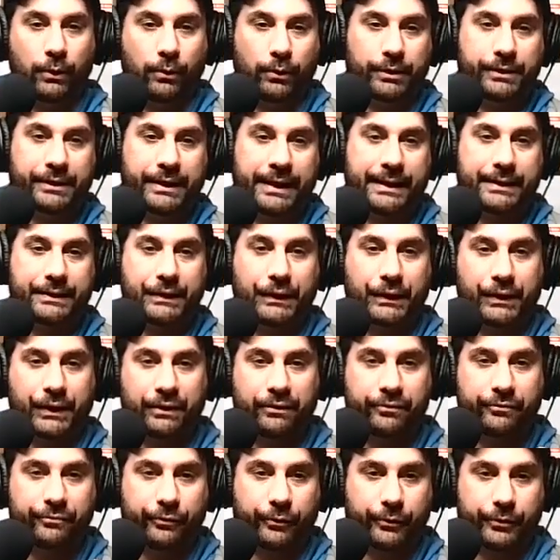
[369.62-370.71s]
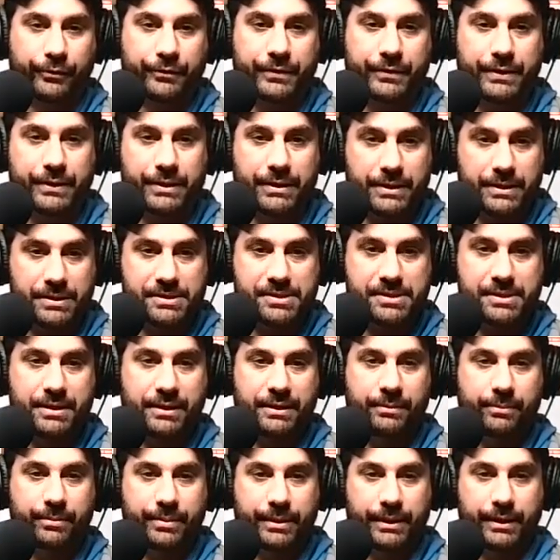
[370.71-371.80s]
We're not looking for the
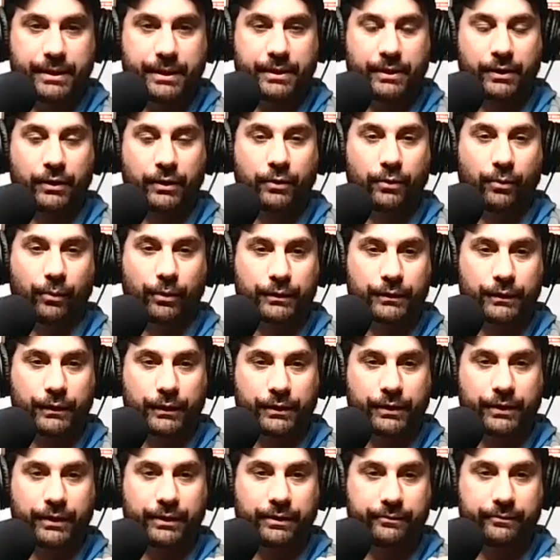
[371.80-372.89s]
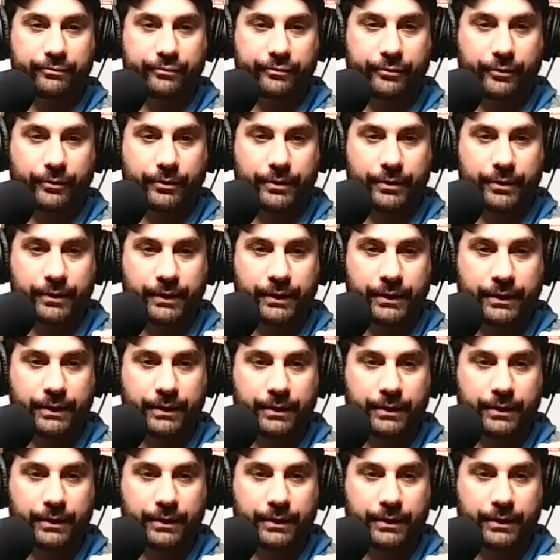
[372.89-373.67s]
easy pick. We're looking for...